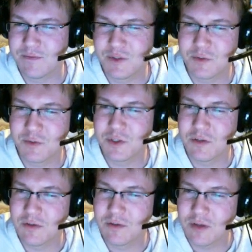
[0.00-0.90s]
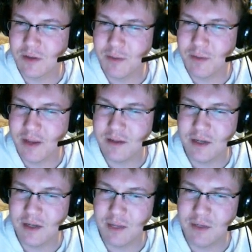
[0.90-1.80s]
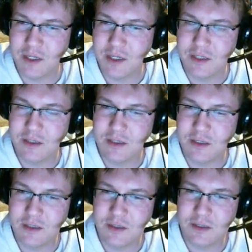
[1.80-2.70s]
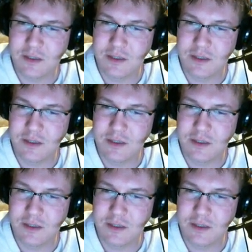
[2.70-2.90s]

switch over to look at the Python documentation. So it's